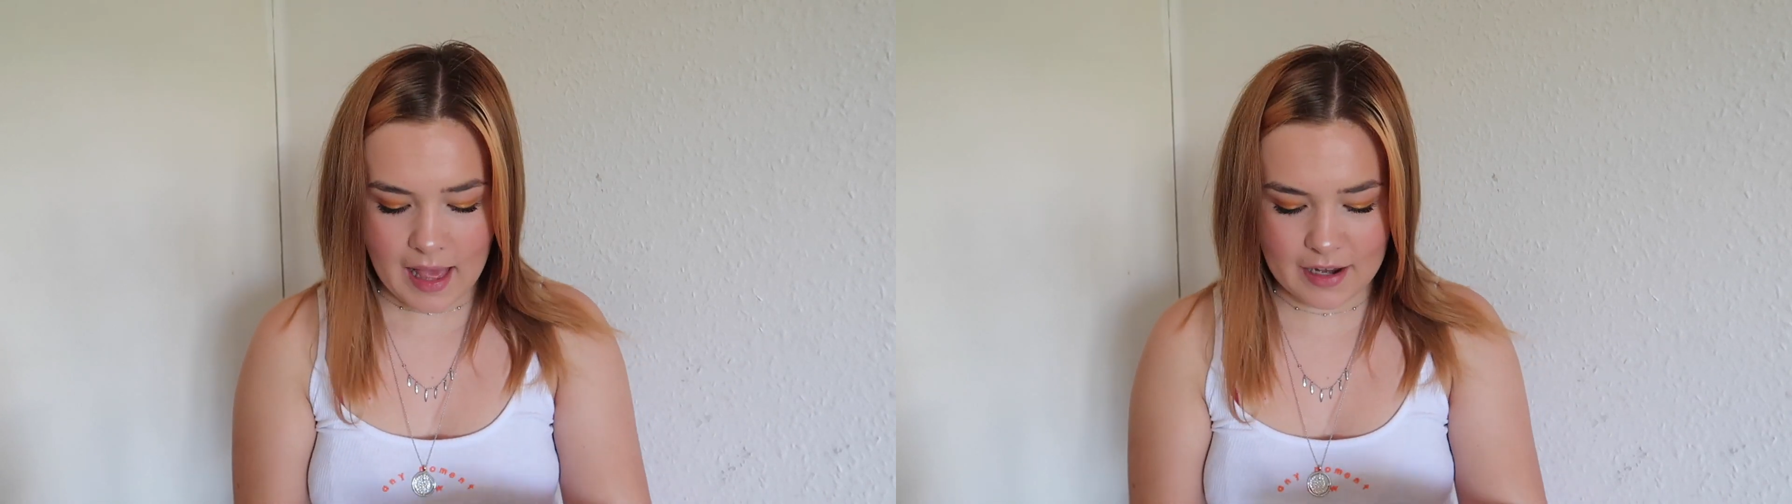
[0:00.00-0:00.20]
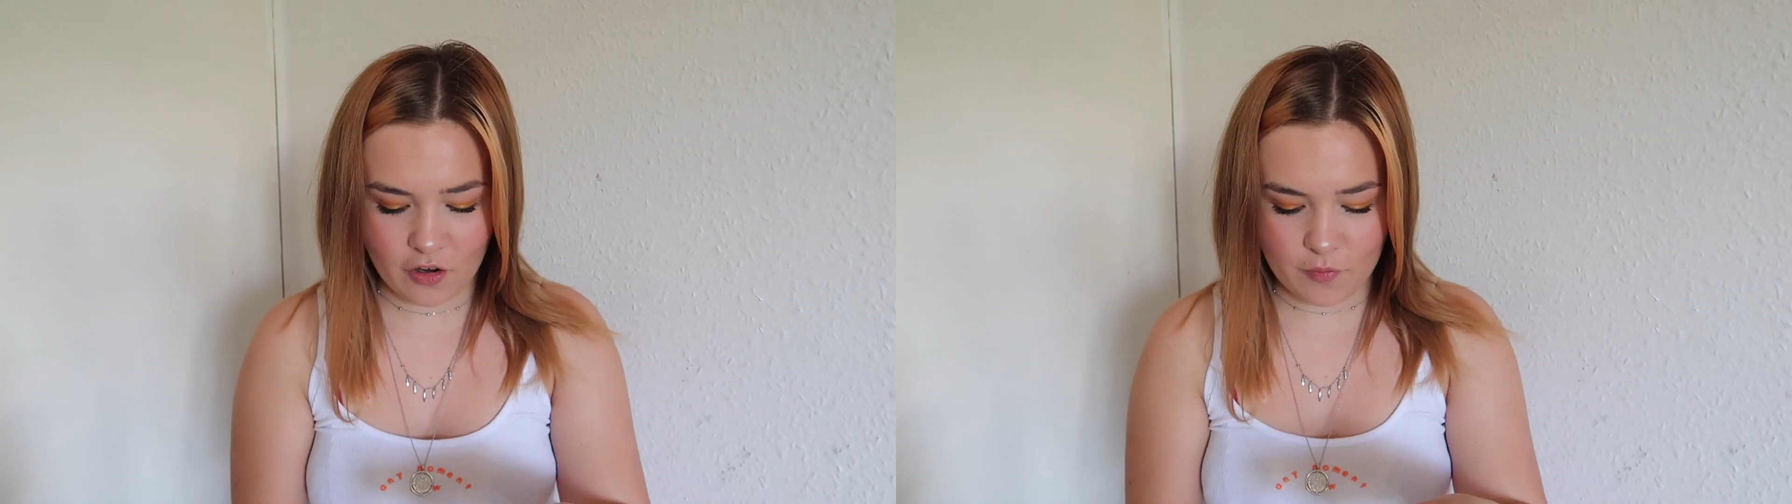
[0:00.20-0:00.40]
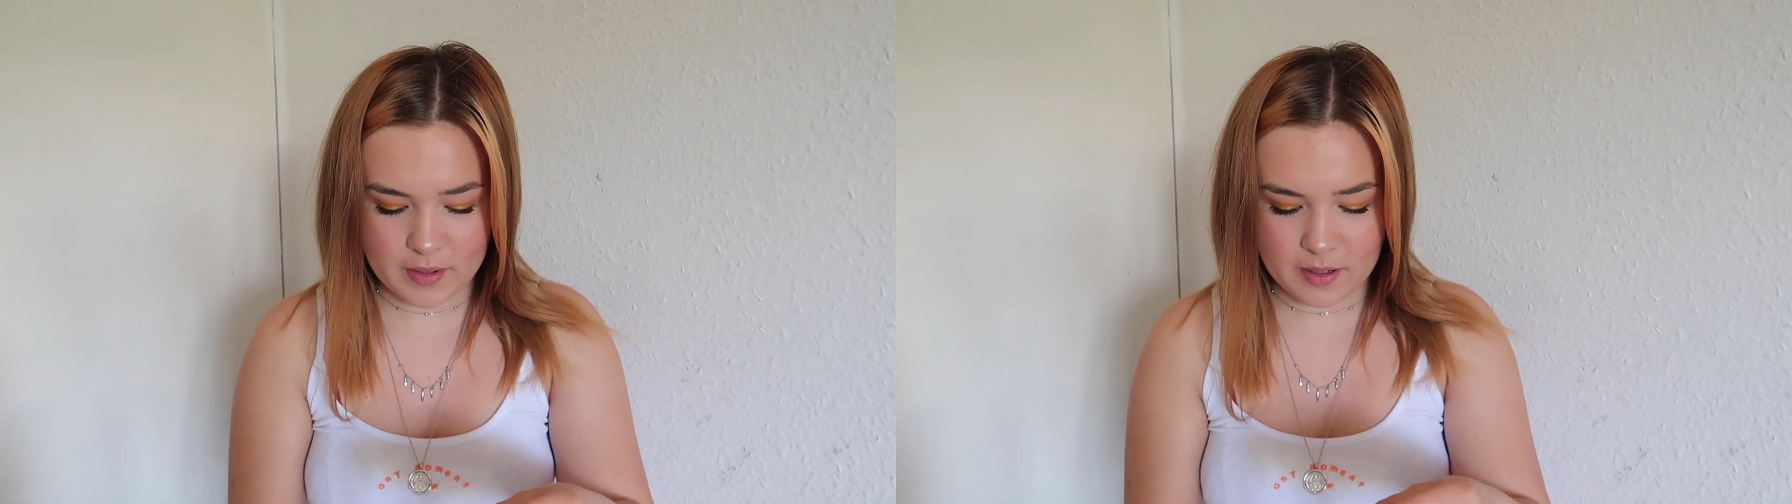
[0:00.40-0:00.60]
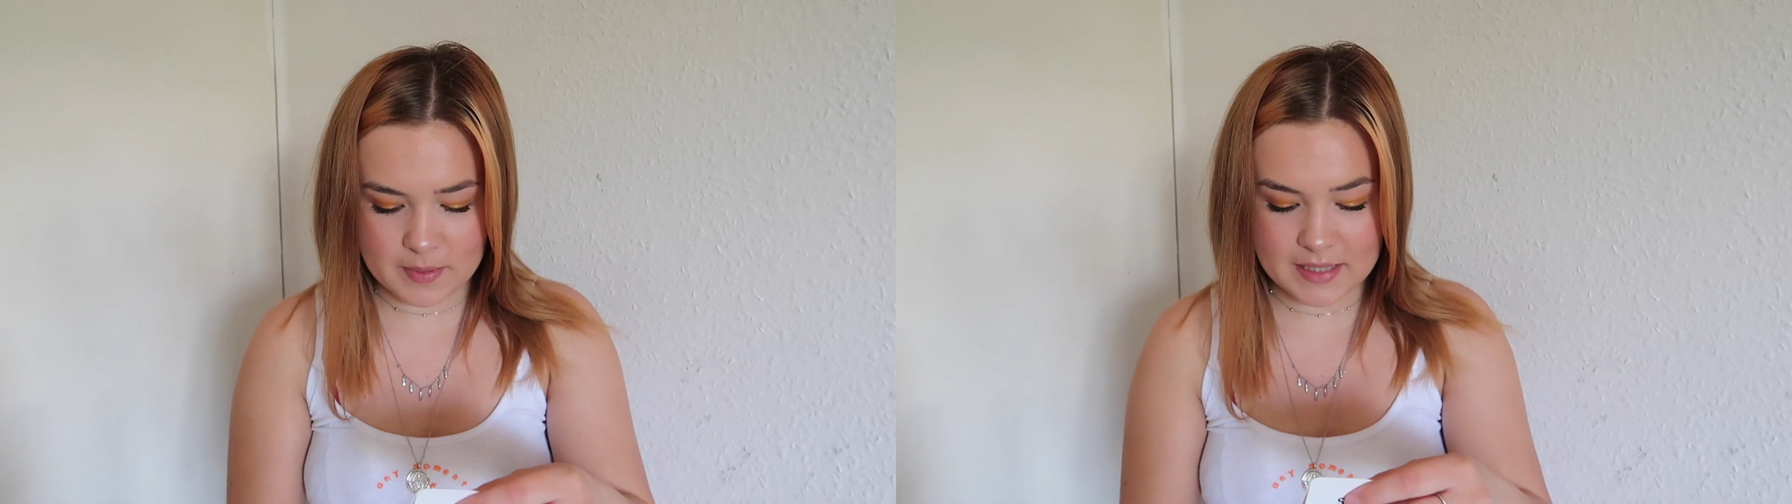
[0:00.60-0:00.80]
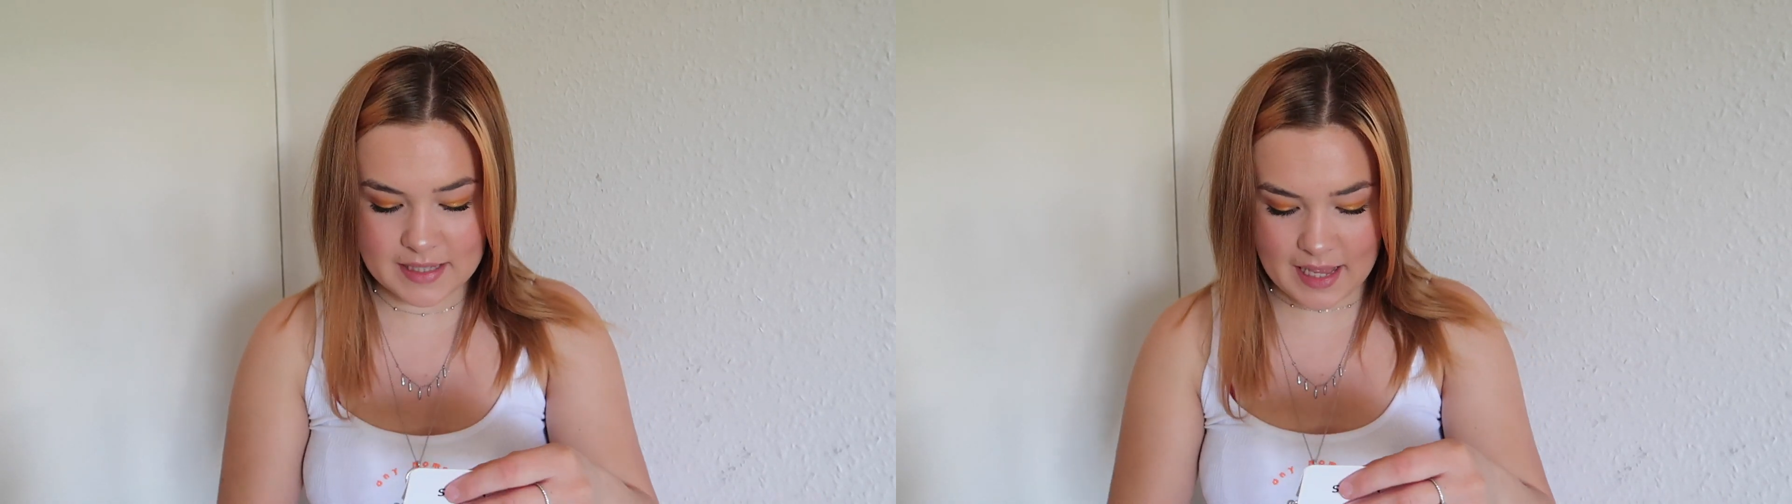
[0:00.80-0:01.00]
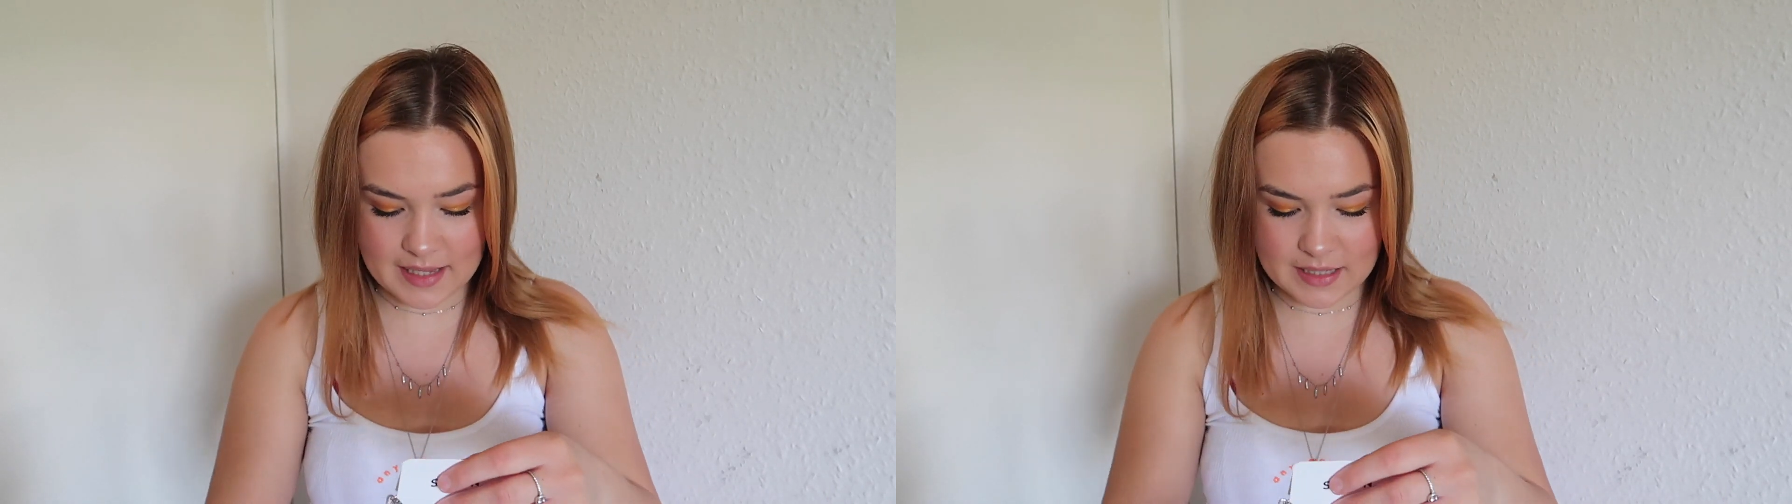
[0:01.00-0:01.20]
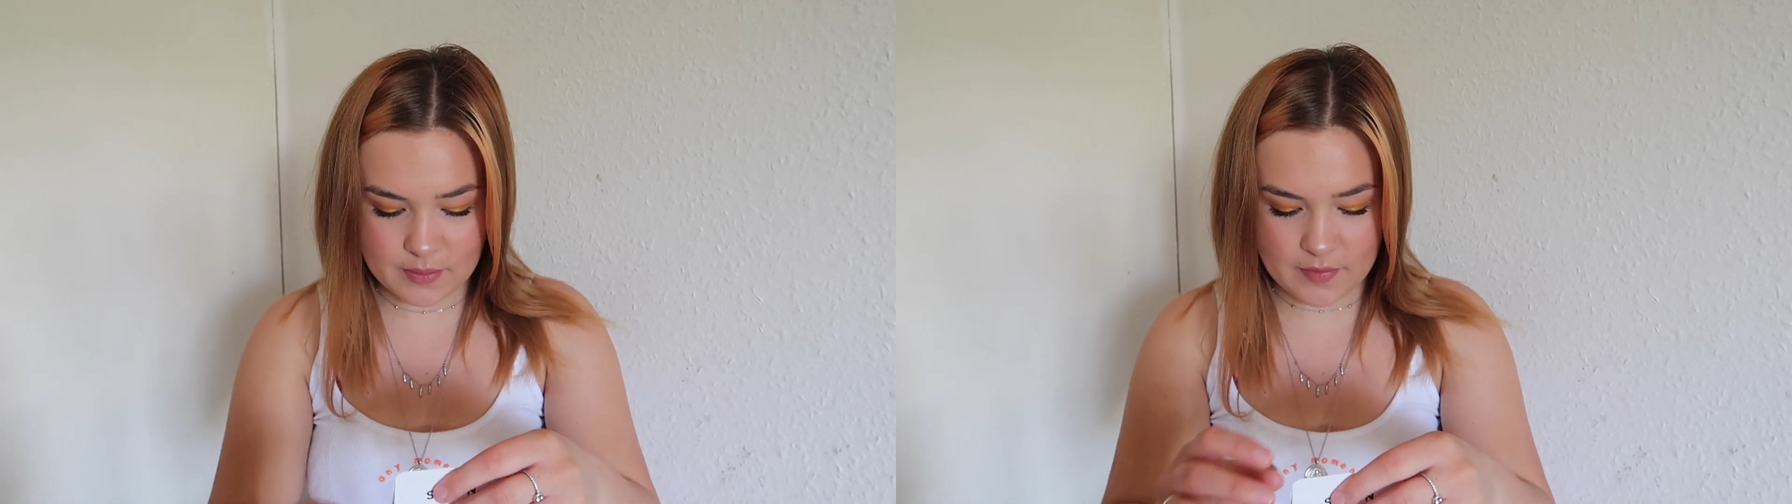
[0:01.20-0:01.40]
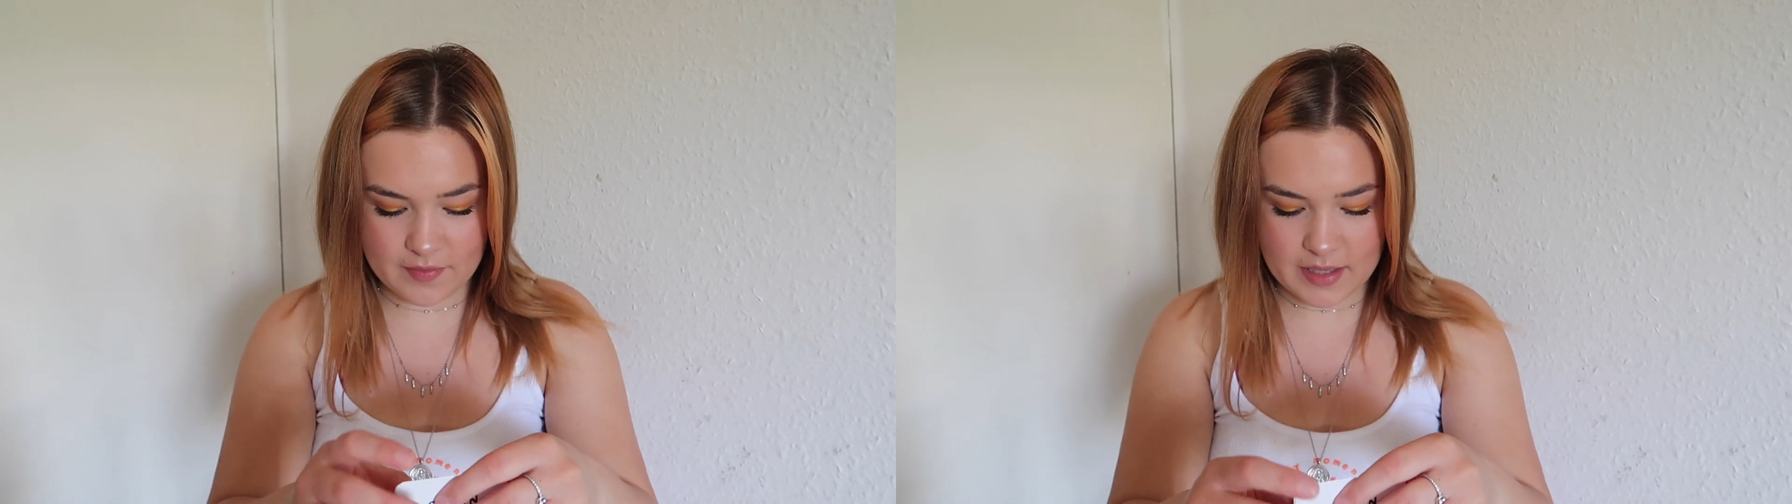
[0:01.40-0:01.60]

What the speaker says: and I've been obsessed with